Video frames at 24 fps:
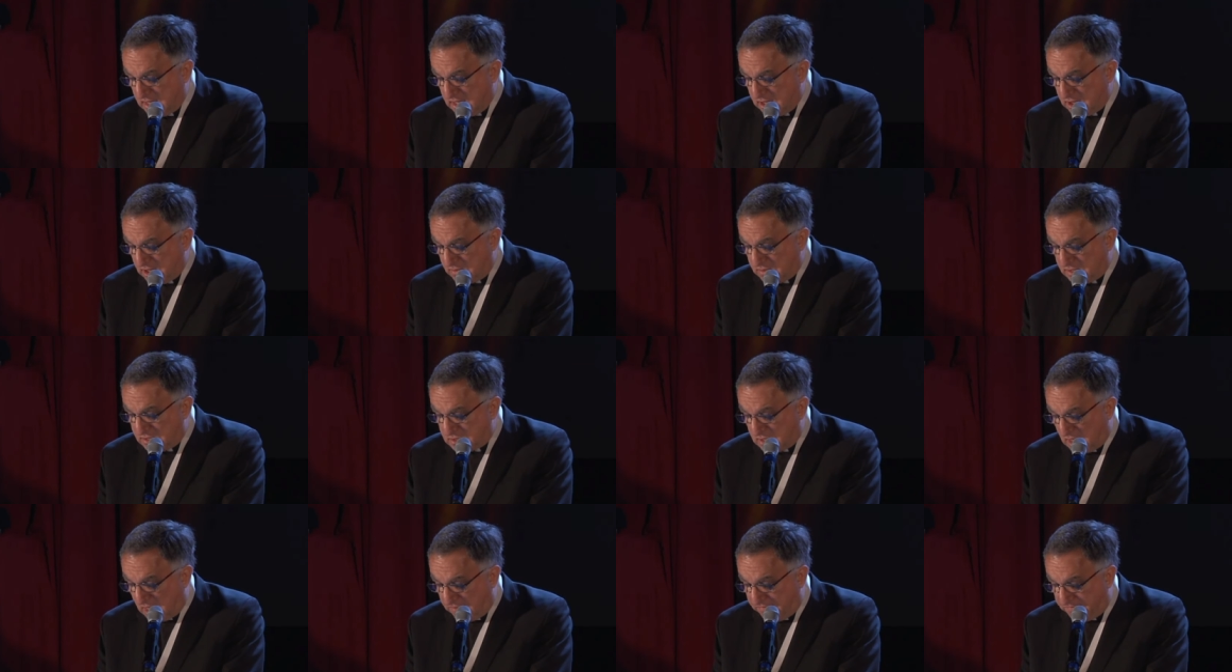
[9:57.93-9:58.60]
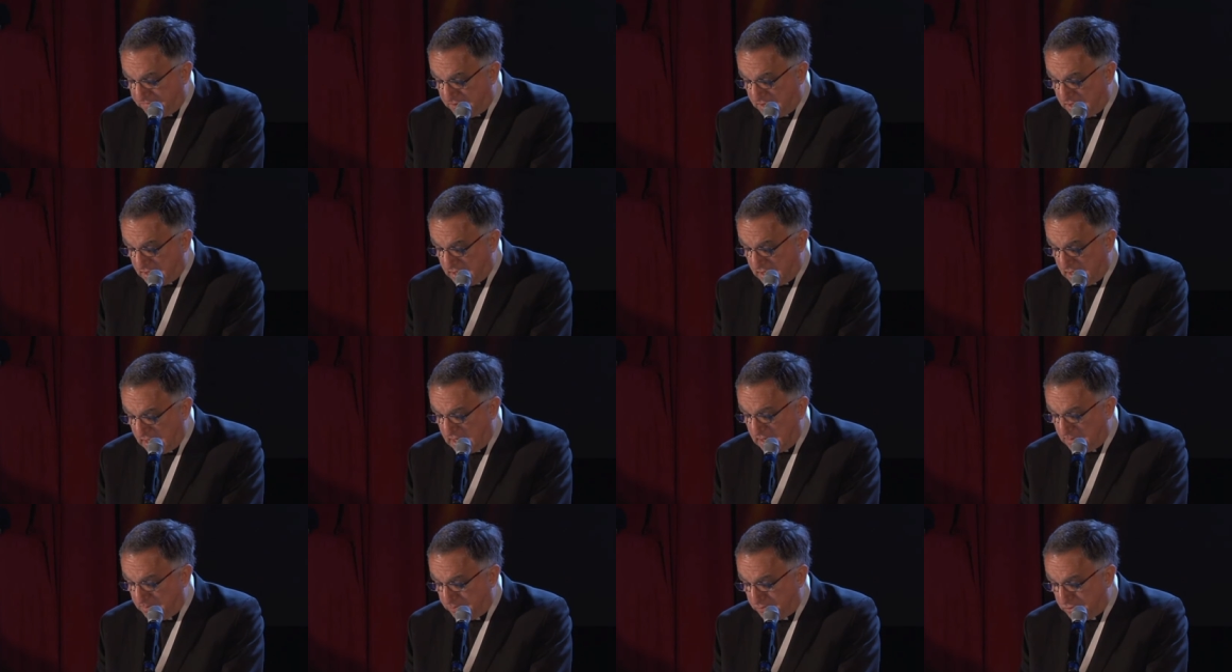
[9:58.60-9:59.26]
there is often
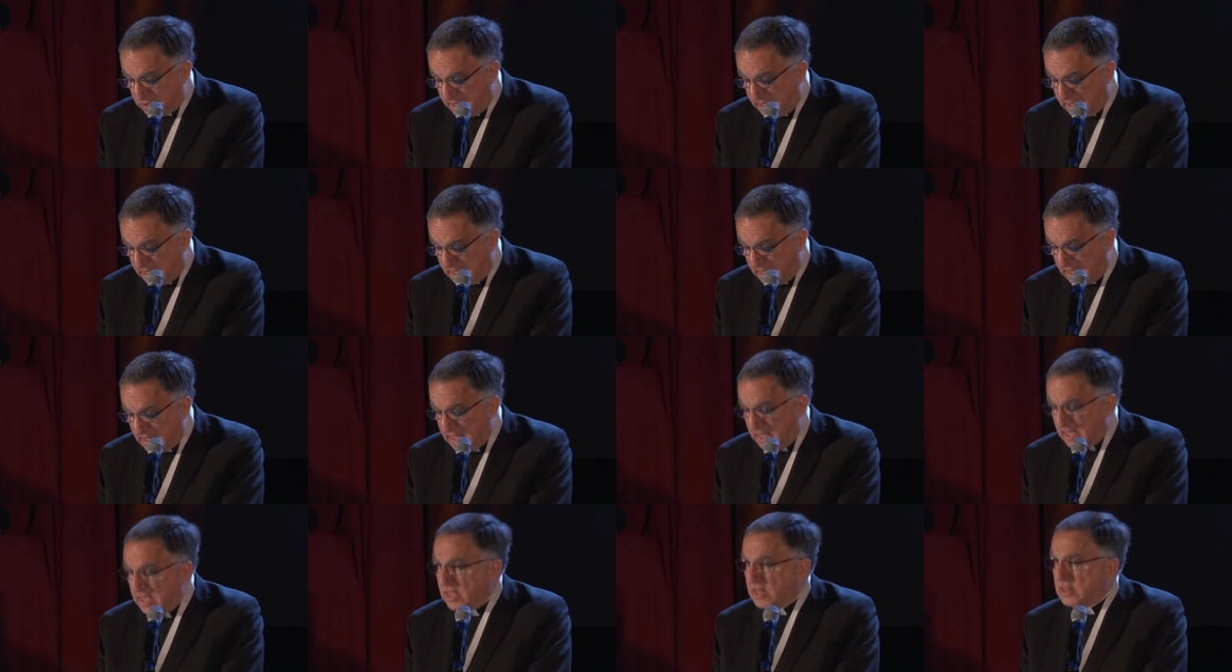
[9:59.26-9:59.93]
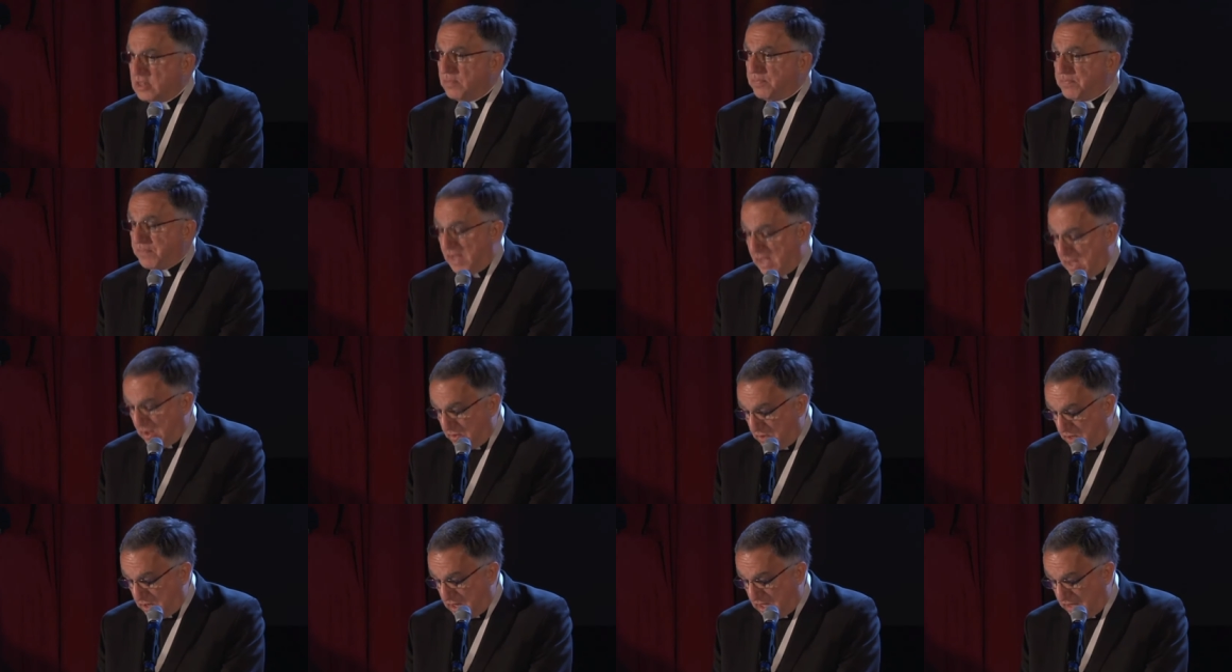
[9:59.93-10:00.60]
in play the
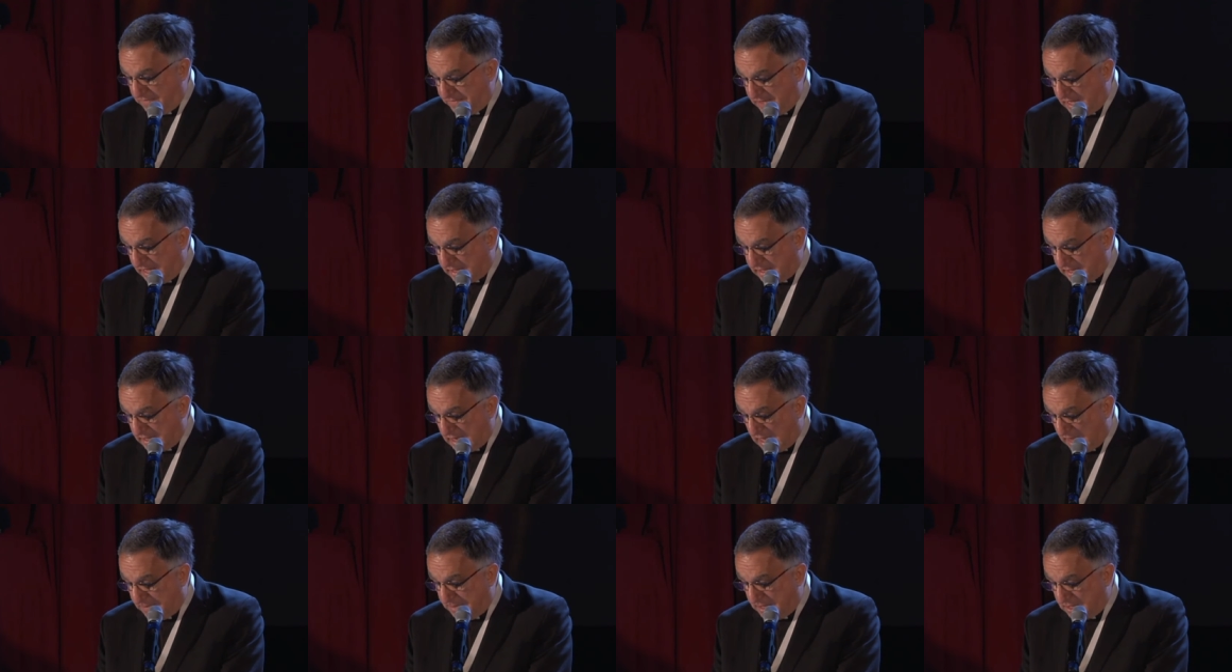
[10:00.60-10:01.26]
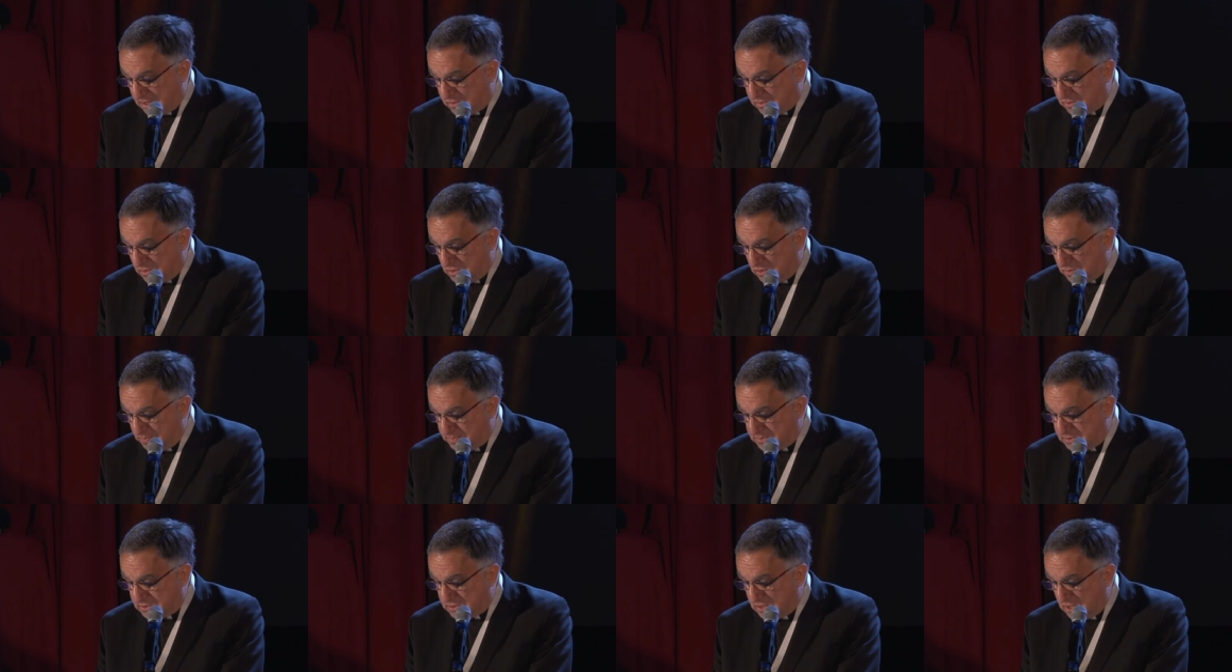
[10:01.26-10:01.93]
power of economic
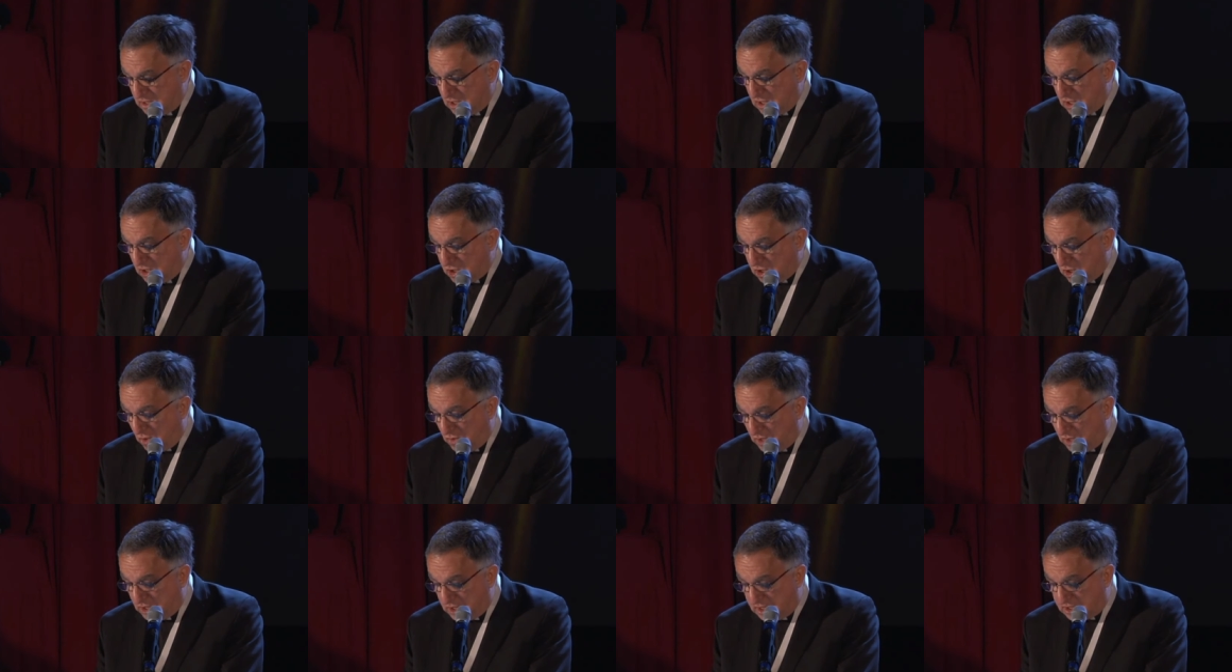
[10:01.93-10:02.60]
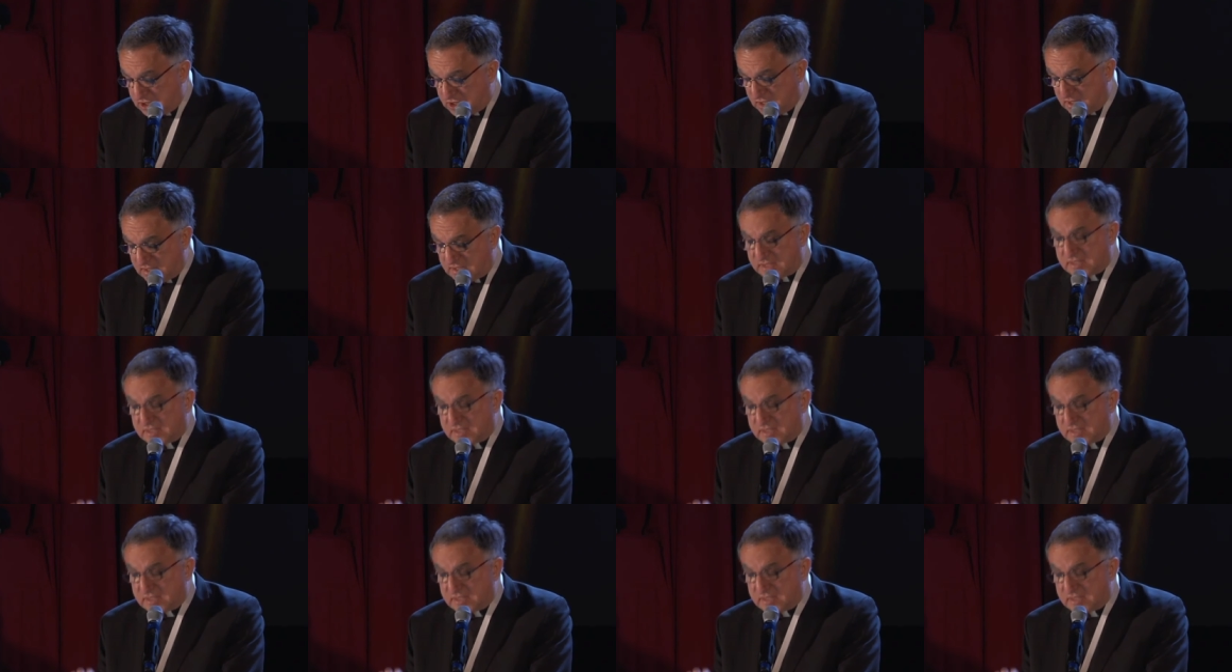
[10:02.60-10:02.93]
groups. Coalitions